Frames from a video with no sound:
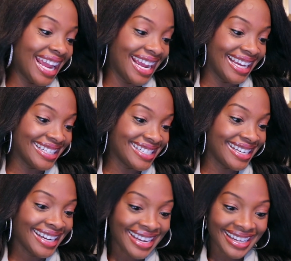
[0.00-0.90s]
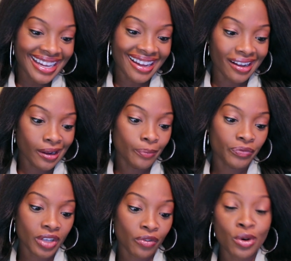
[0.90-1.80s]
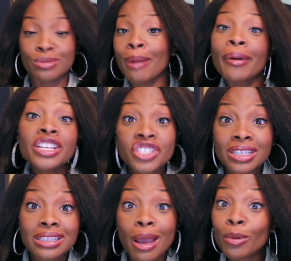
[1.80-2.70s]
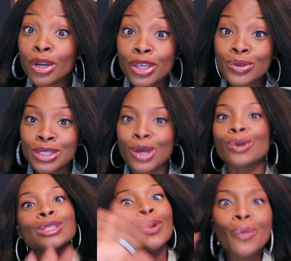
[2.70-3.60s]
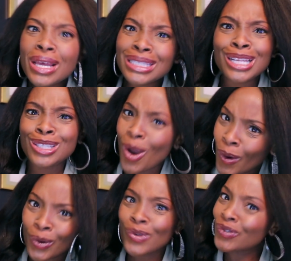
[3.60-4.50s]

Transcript: and um, of course my brushes I'm gonna use those so it wasn't a total